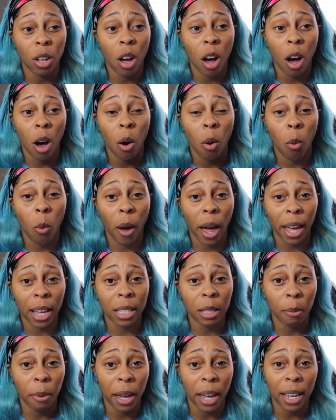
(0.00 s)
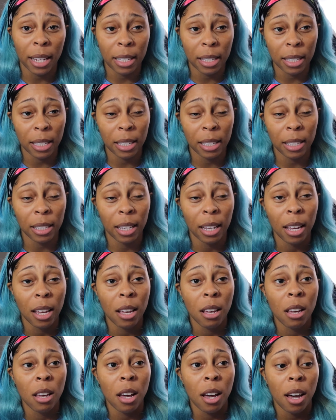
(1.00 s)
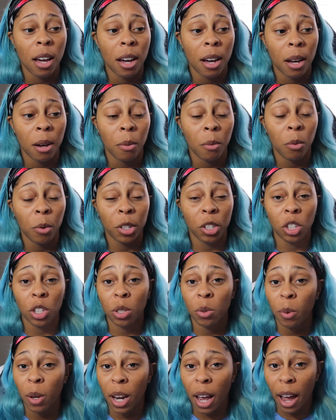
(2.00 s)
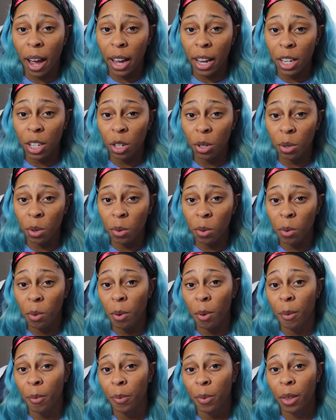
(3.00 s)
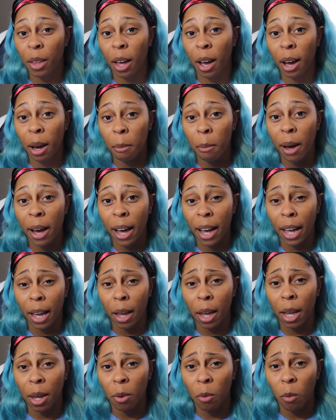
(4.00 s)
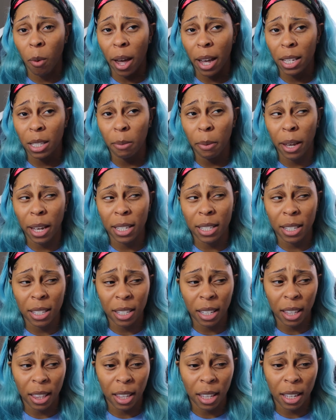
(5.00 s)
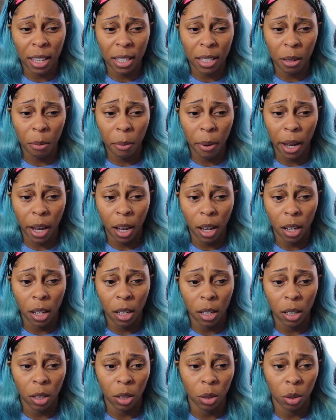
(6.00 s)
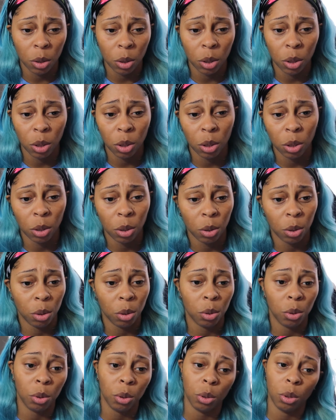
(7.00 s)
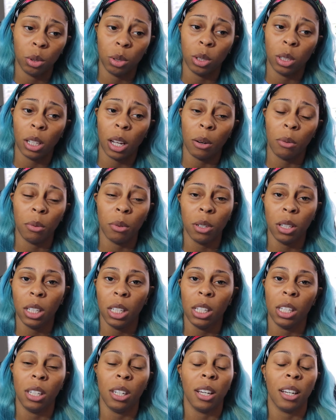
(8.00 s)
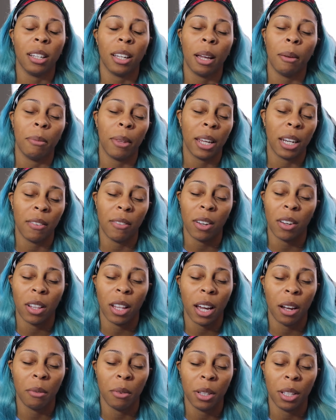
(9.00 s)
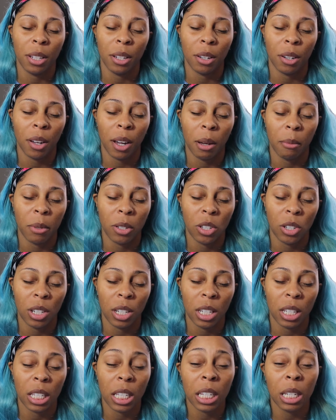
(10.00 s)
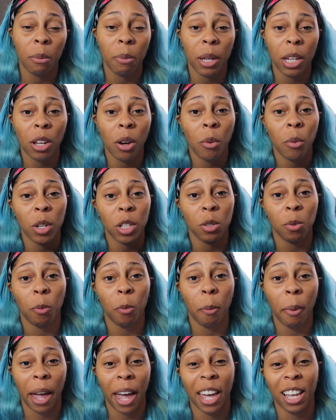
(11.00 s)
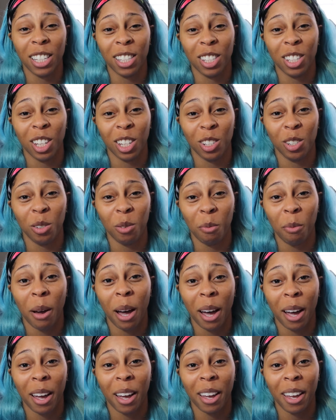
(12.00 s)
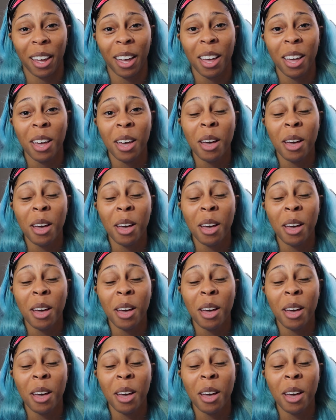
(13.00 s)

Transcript: called wax passes, which is what I do. I buy wax passes. I think it's about, I'm not even gonna lie, I really don't know how much it is. It depends on which pass that you buy.